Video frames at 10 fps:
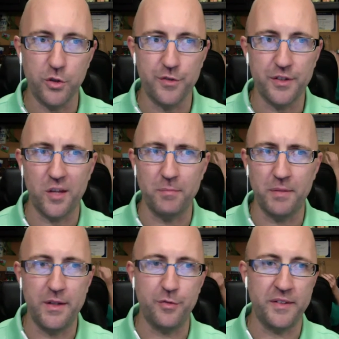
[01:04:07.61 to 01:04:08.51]
If it's something
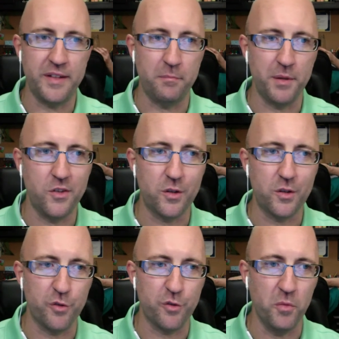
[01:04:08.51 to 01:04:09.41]
different, then please
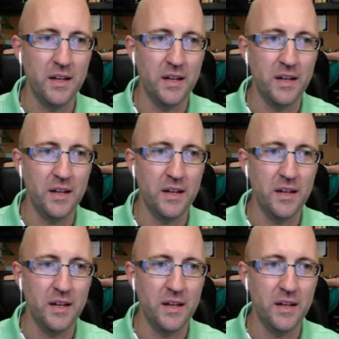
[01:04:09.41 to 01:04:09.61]
confirm.